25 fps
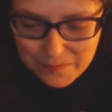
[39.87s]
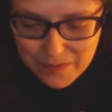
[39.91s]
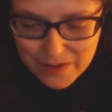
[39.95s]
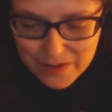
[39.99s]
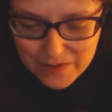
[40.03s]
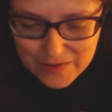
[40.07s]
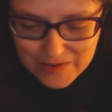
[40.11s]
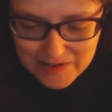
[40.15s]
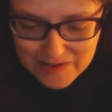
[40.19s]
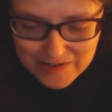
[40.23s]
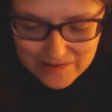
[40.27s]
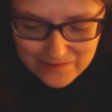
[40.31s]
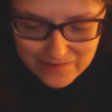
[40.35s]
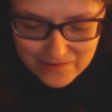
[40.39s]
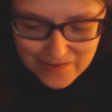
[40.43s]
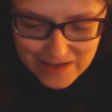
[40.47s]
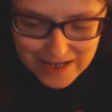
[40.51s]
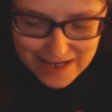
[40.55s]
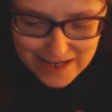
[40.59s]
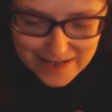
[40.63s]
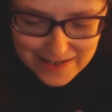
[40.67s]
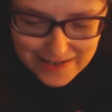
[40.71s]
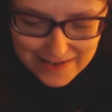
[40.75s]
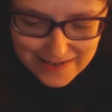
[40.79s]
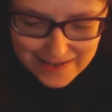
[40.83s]
most
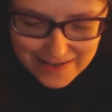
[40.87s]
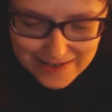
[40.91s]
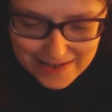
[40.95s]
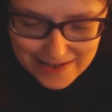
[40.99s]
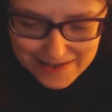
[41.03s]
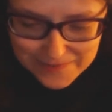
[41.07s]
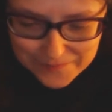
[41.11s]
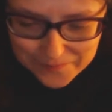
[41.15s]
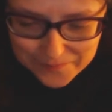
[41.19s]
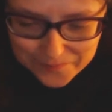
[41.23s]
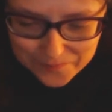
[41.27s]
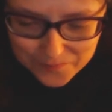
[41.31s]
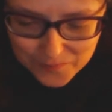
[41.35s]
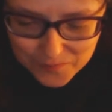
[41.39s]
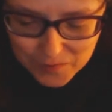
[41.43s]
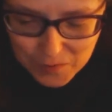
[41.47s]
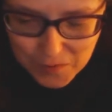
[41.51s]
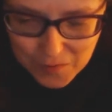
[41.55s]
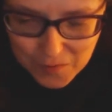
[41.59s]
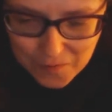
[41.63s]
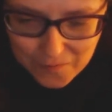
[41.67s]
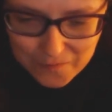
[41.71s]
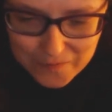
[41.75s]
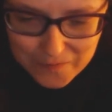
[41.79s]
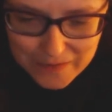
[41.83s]
of it
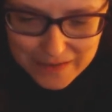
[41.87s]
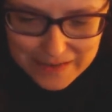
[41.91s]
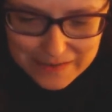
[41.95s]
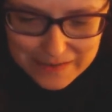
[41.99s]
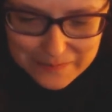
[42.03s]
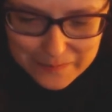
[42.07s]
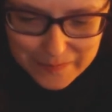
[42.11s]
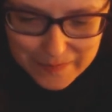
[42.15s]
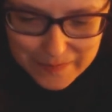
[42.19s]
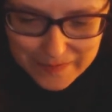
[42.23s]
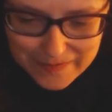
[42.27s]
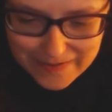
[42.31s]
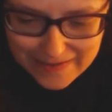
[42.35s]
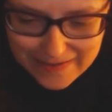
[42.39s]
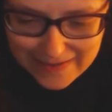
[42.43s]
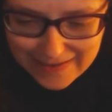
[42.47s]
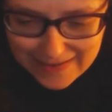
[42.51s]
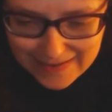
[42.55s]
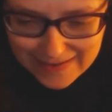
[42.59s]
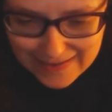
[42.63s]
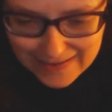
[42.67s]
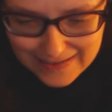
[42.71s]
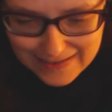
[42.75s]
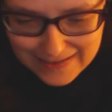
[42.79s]
covered, but